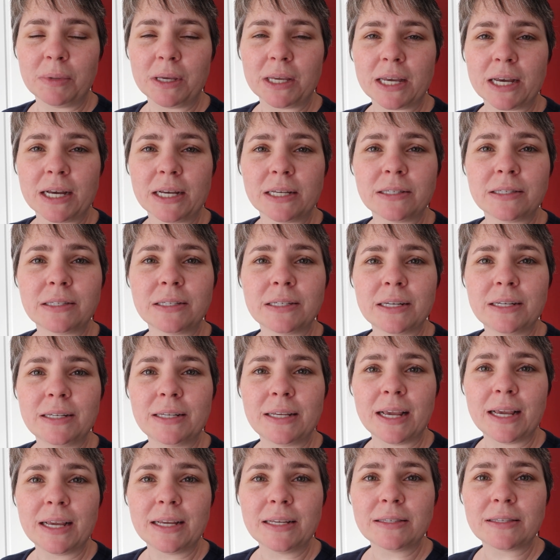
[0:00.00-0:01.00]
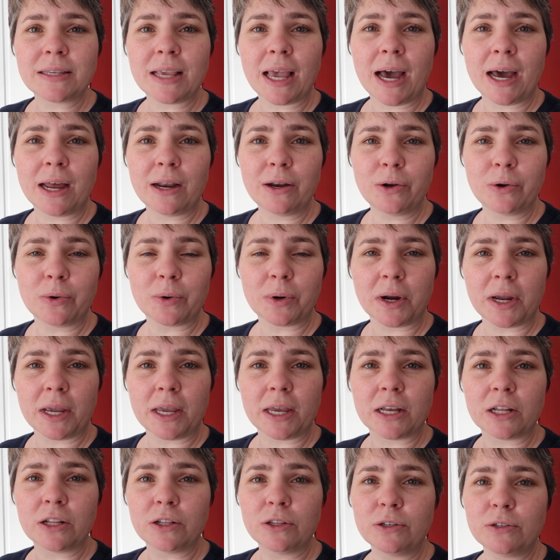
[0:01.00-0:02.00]
because today's
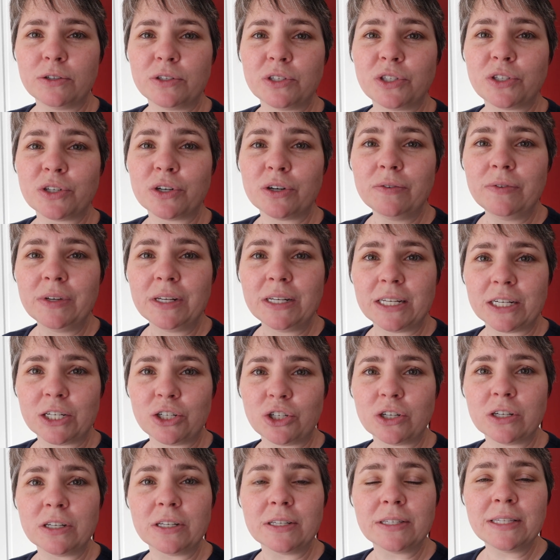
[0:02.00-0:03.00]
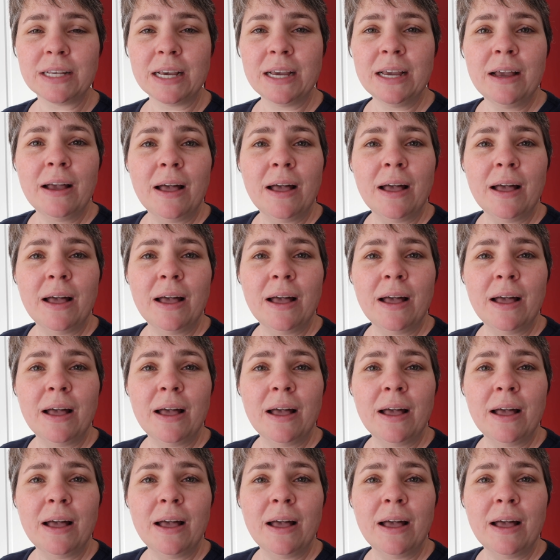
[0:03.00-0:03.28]
category includes serving dishes